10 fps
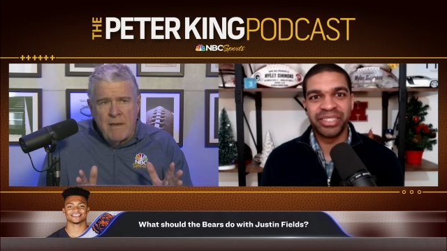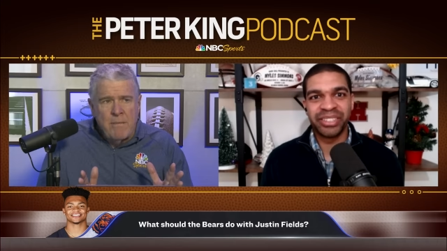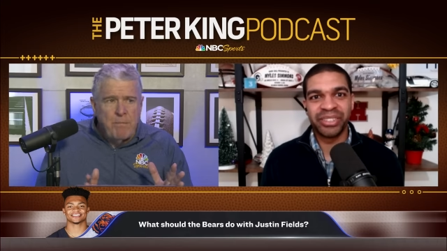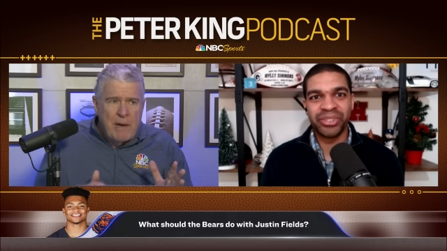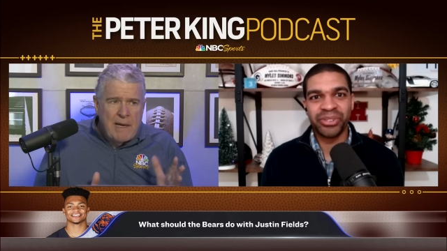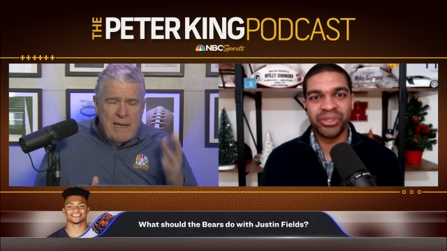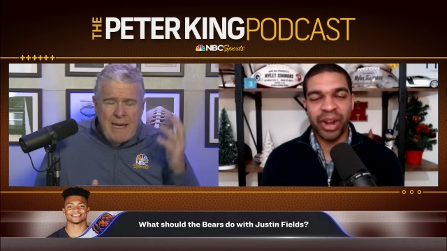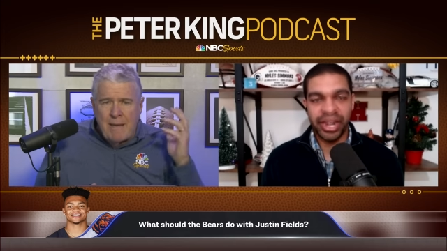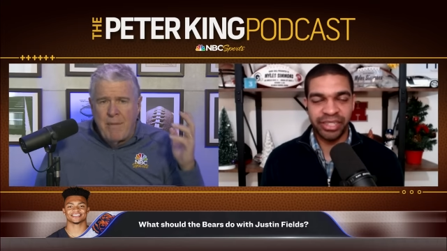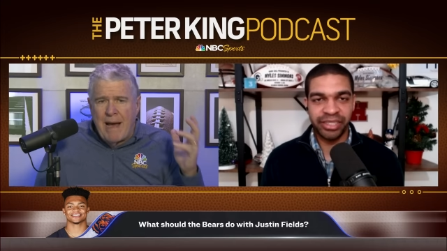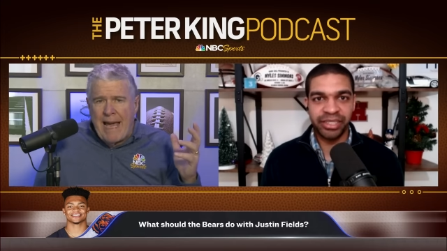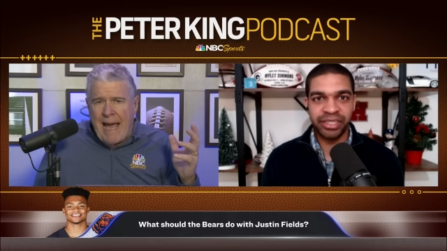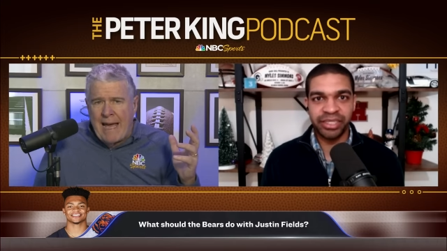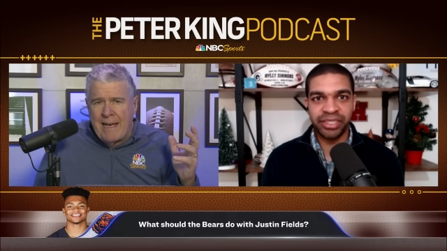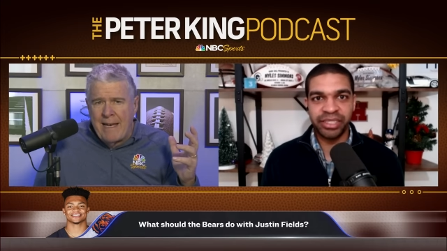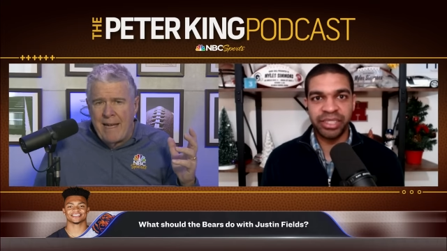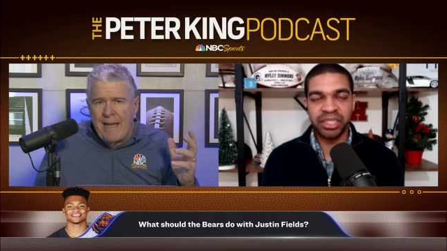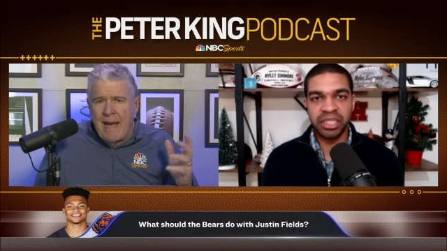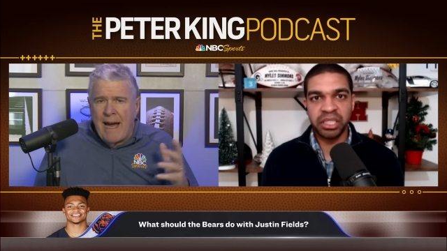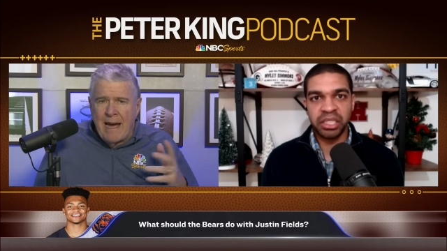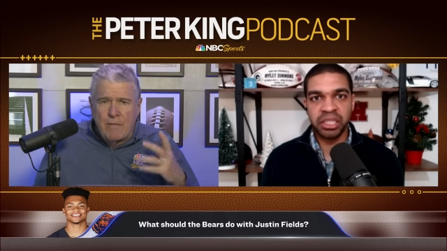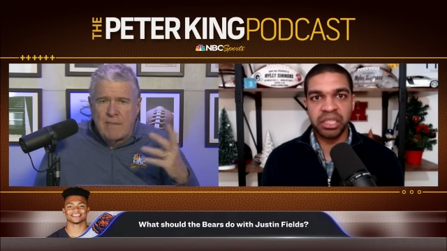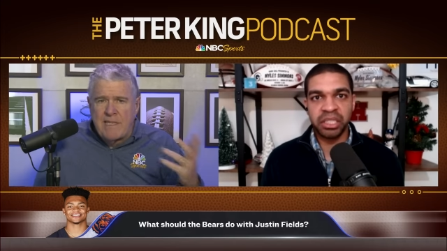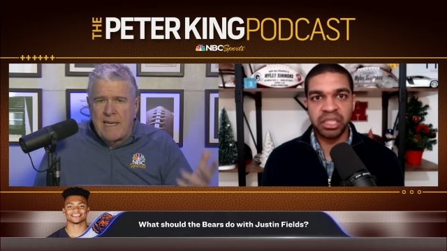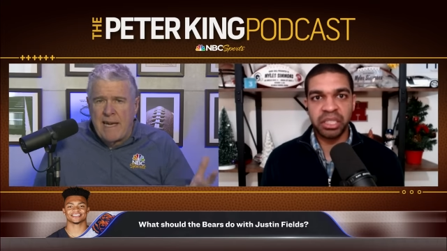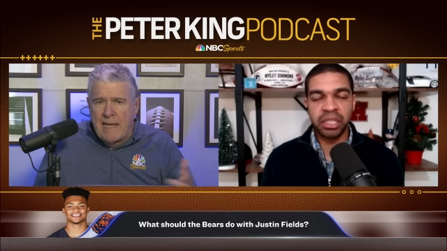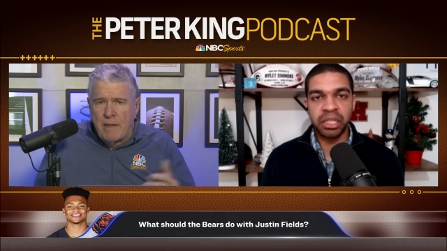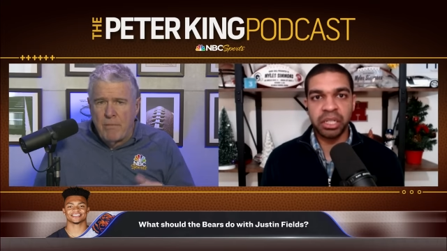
Speaker 1: But right. in my head, I don't see Caleb